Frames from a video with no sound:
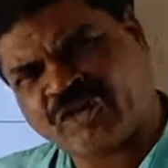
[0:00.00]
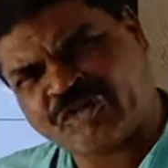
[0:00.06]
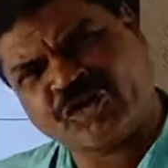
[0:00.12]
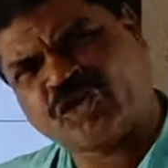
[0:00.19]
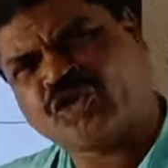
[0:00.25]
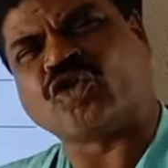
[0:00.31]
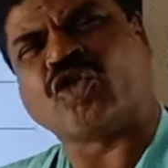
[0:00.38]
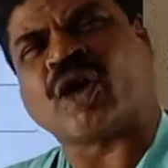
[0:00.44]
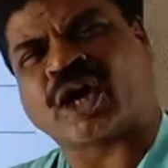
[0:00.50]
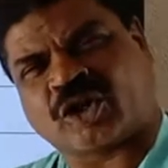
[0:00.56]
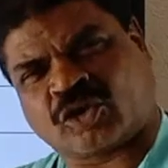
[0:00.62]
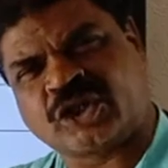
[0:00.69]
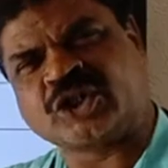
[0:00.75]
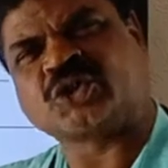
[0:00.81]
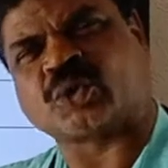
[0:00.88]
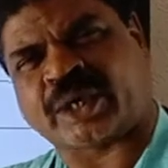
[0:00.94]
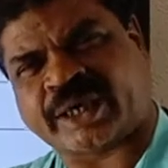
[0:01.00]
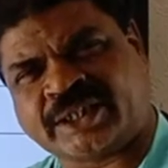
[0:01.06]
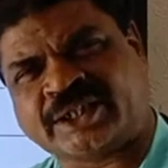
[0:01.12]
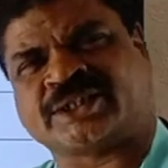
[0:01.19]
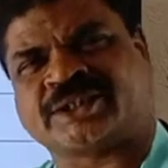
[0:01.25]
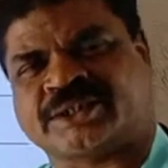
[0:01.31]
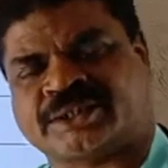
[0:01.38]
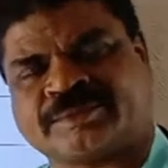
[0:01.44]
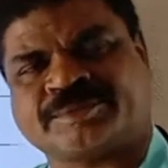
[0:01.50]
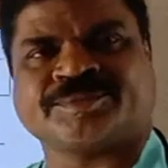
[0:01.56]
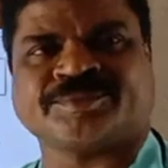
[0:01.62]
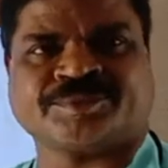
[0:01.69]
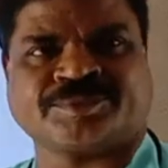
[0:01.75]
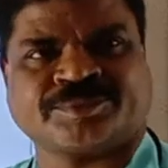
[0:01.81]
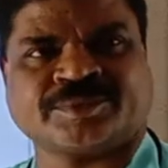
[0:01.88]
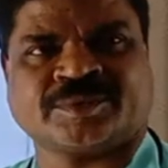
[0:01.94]
you are going to write
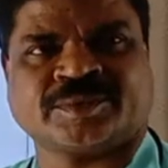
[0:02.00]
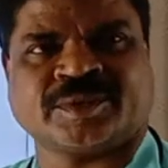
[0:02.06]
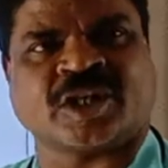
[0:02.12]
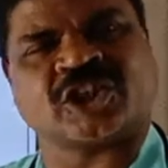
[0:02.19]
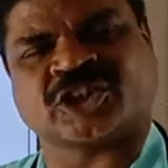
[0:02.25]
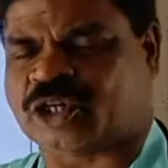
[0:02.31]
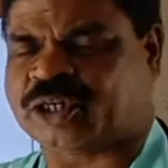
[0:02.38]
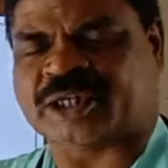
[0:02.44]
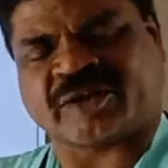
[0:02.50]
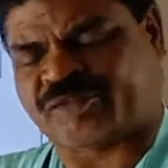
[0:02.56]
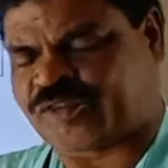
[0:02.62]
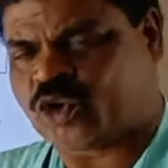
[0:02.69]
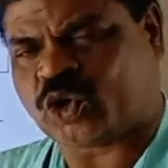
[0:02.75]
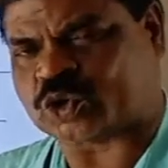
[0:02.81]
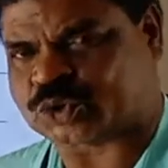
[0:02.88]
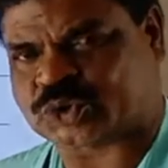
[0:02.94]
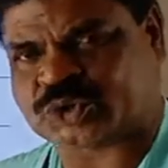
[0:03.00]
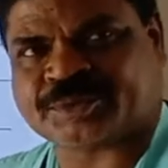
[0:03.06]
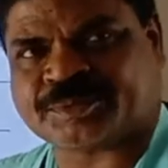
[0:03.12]
Aristotle, of course.